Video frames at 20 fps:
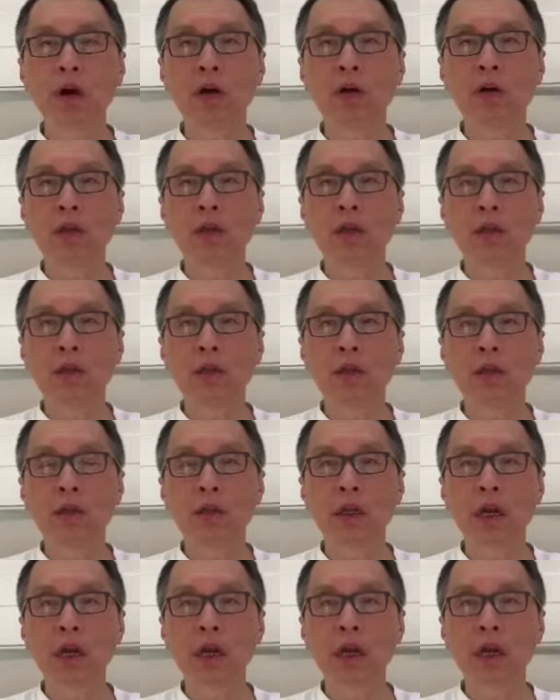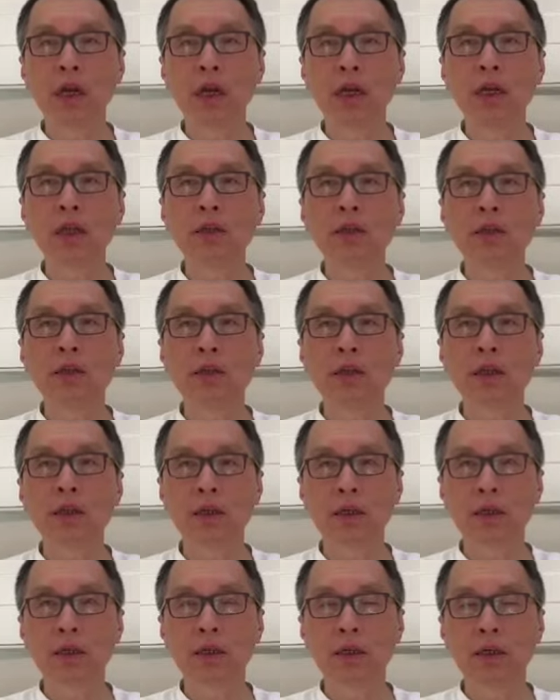on this uh,
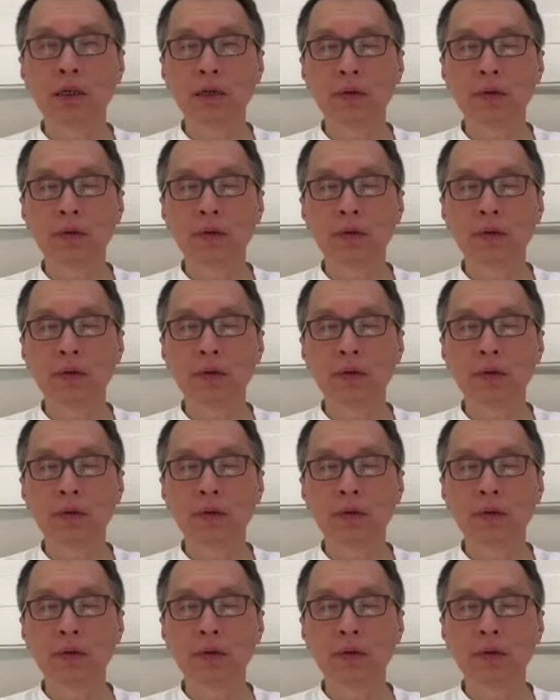incident